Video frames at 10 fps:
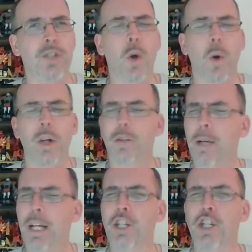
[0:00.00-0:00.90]
is going to
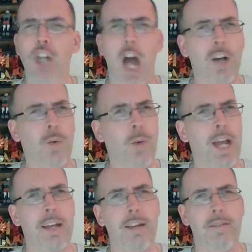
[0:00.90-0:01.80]
be
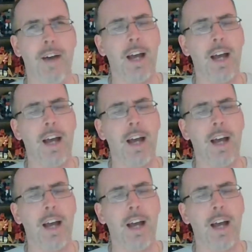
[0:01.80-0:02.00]
Shockwave.